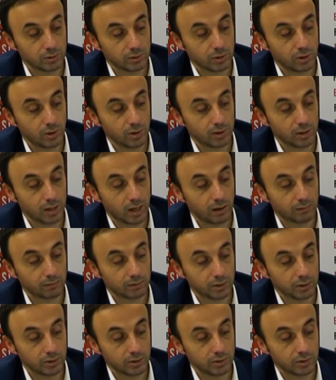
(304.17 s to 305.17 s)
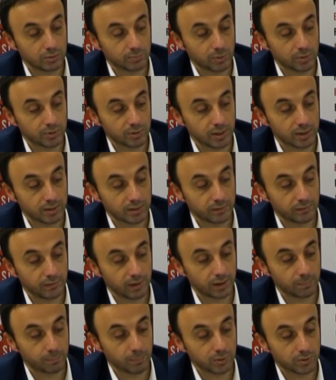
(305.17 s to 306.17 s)
learn how to use possessive
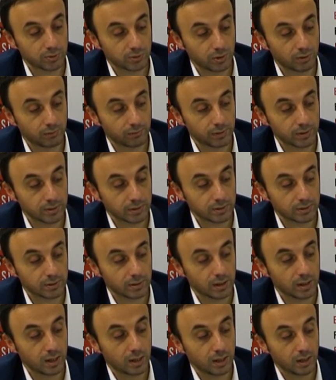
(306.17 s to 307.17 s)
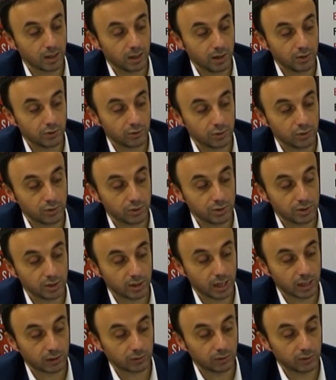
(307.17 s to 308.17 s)
apostrophes, introducing
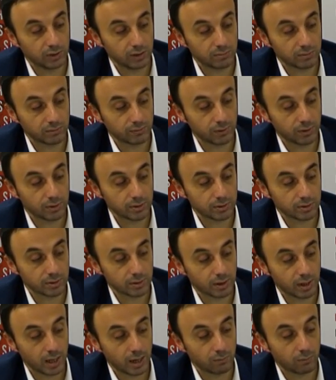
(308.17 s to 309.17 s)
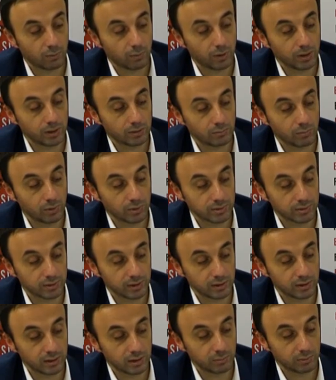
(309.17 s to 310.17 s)
acronyms first, avoid most
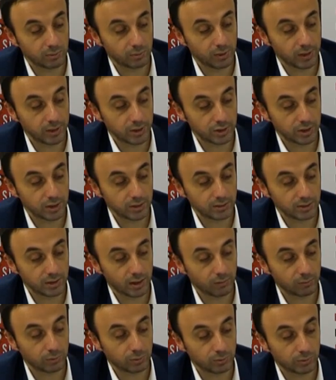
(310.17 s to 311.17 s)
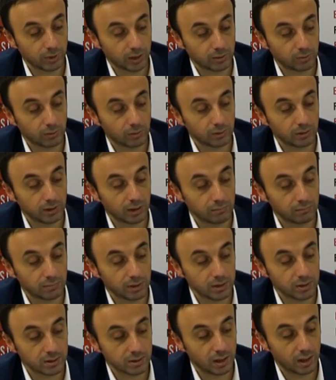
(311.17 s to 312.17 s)
Latin abbreviations, how to write whole
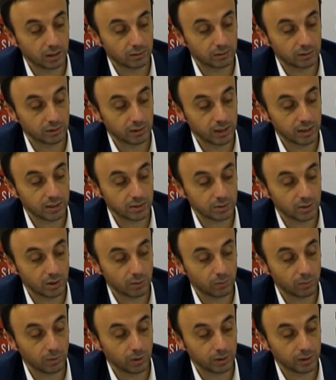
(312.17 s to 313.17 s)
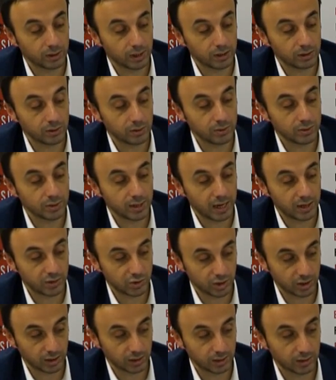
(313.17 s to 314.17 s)
numbers, other things to avoid, and use
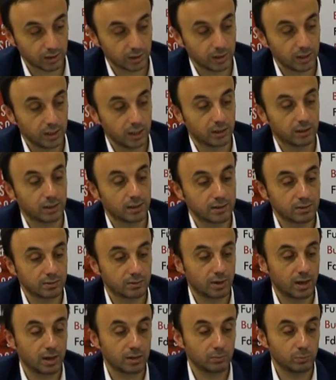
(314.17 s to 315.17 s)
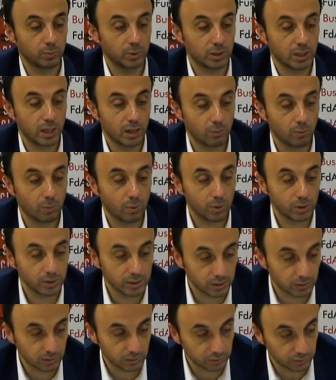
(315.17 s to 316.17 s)
hedging. Here, let's start with avoid
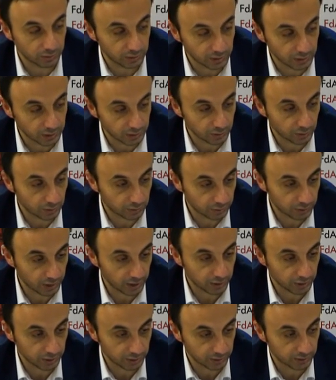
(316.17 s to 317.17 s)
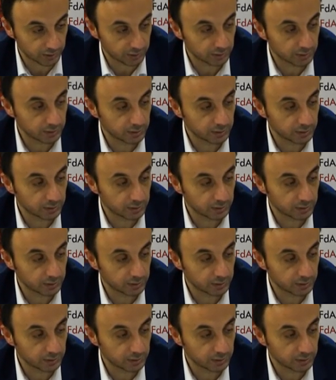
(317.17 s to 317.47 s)
contractions.